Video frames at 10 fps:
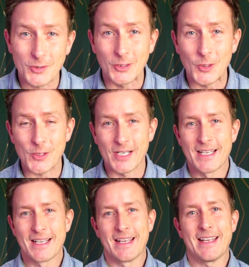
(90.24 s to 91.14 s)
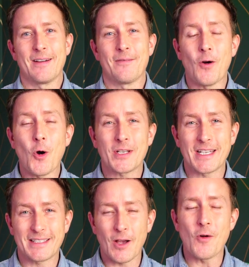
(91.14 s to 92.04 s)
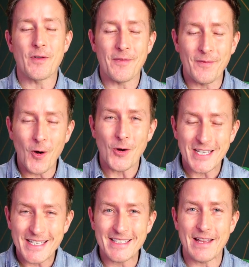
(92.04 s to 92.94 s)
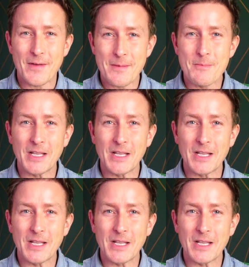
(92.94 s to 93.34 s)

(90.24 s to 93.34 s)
to lug. Over 47